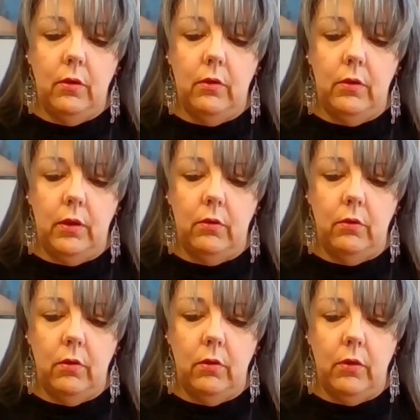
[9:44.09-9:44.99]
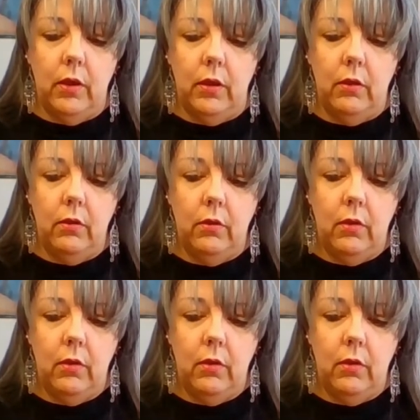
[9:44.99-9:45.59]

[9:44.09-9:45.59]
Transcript: Go down. Okay.